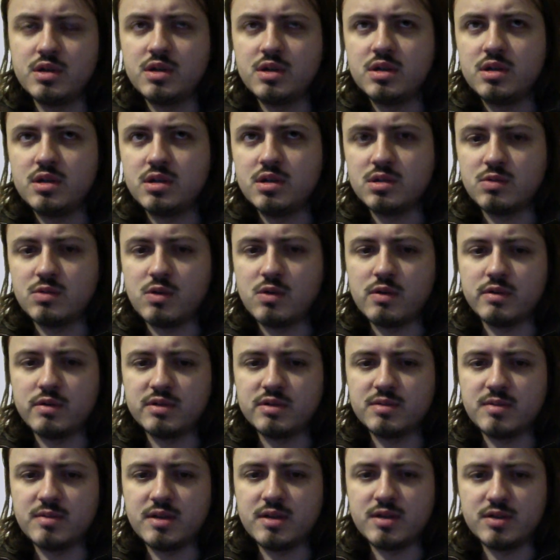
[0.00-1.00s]
As a warrior or
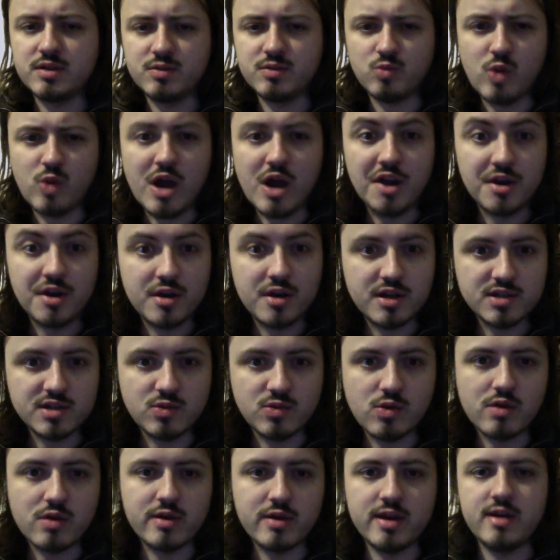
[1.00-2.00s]
something like that. 1 as a
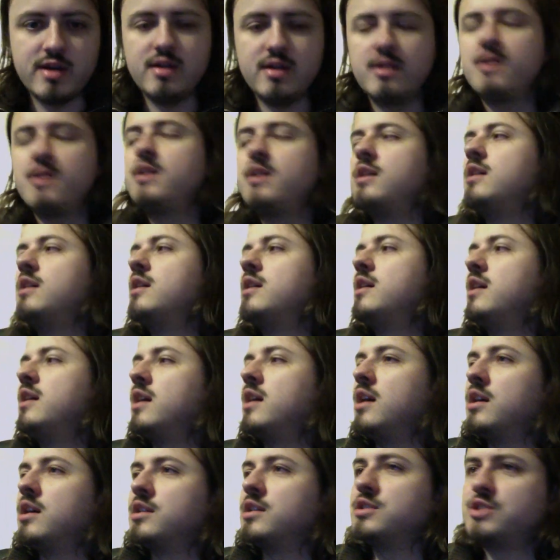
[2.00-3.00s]
warrior,
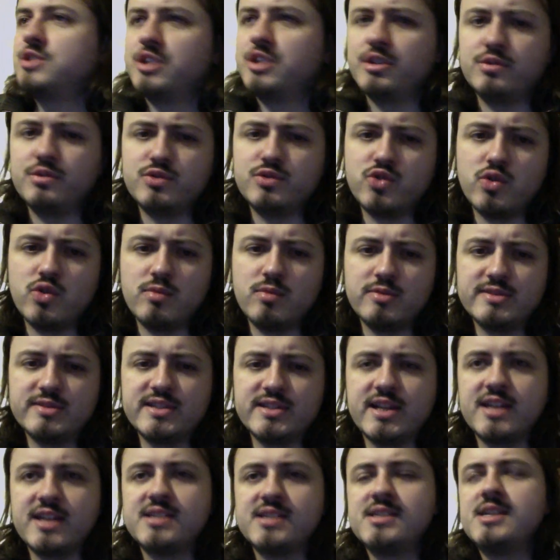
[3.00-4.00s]
because 2 is normal, isn't
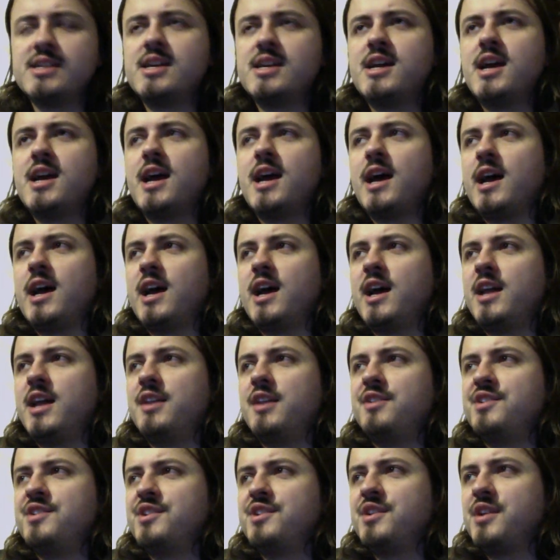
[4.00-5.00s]
it?
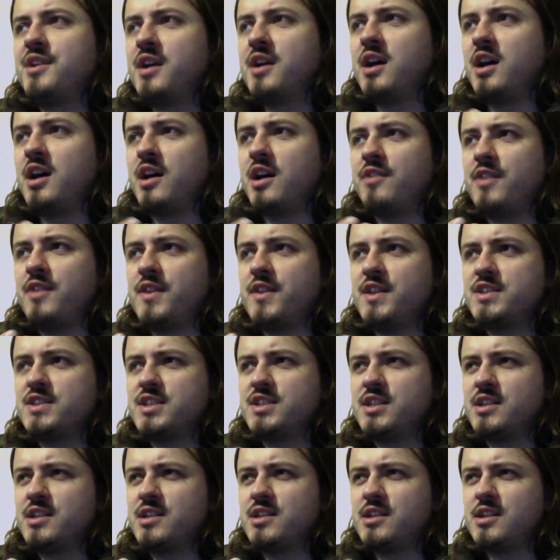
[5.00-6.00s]
And then there's
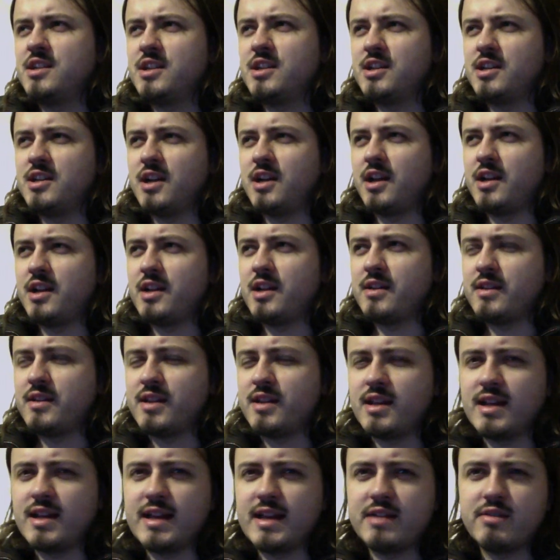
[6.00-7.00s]
another thing
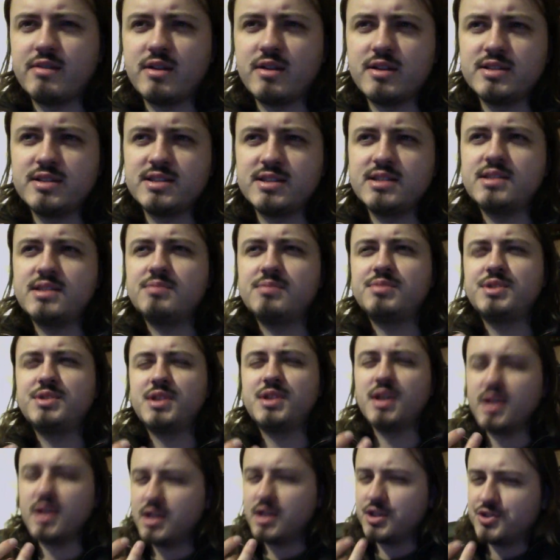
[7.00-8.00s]
later on, is it in the
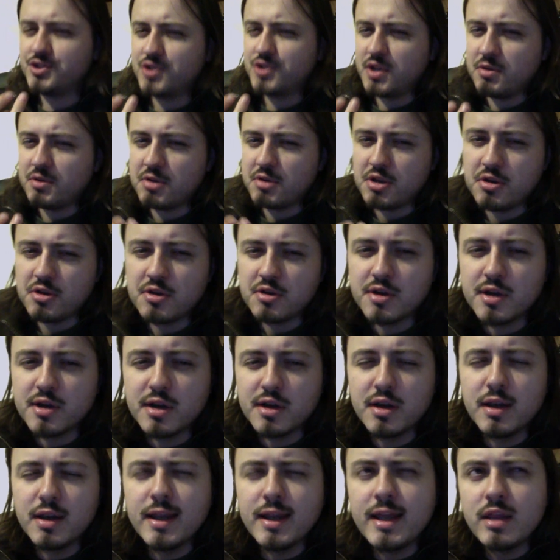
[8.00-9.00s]
Berserker tree, where you
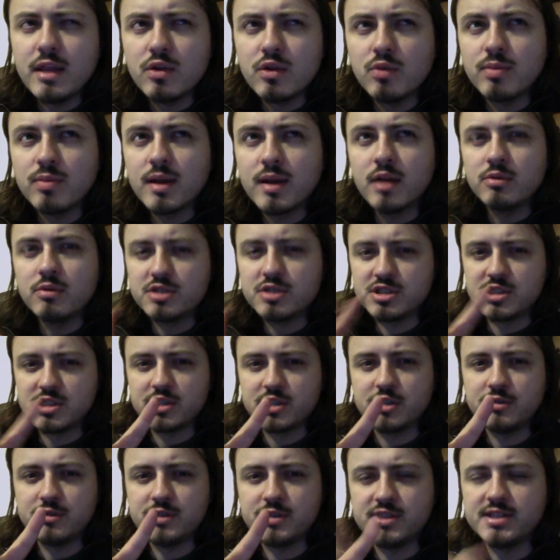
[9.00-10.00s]
can Lethal Blow, which is the
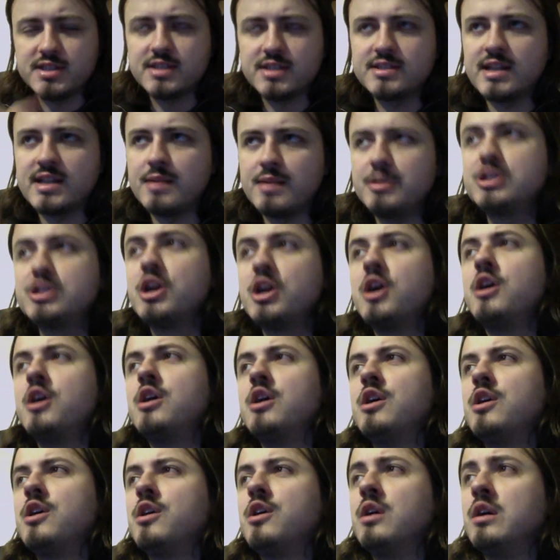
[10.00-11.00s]
2d6 damage,
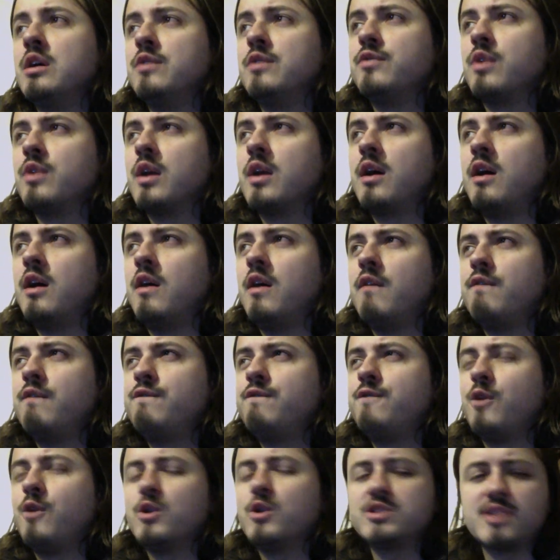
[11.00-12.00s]
for like
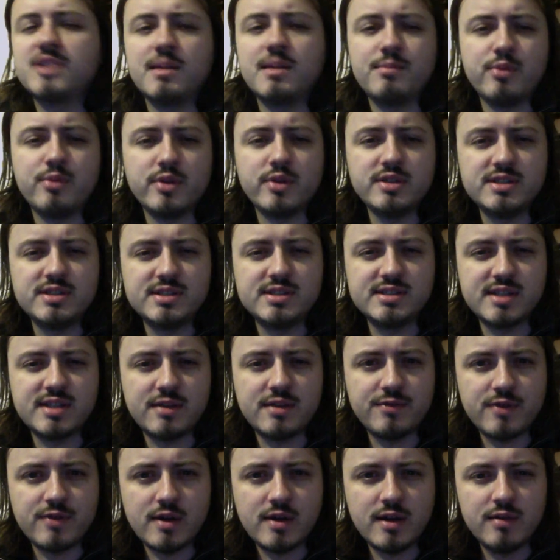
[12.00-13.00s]
4 stun points instead of
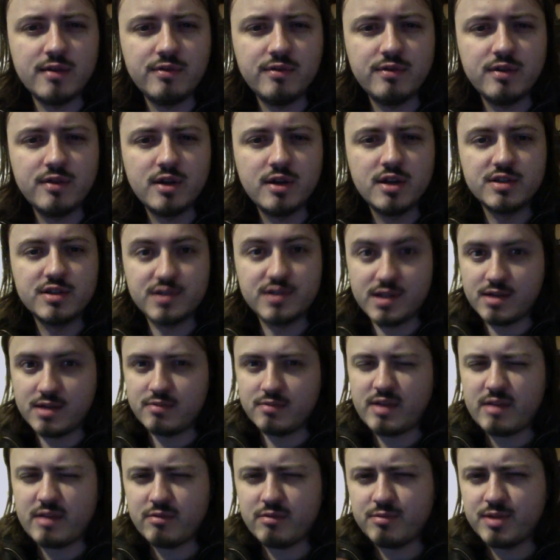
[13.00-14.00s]
5. So
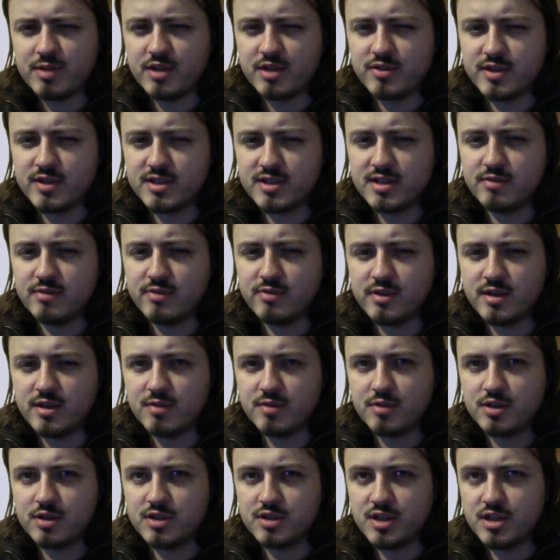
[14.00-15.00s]
that would be interesting, wouldn't it?
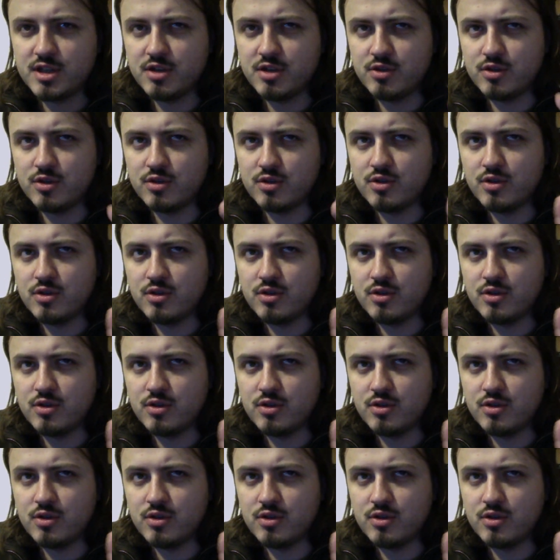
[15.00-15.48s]
Because then you could...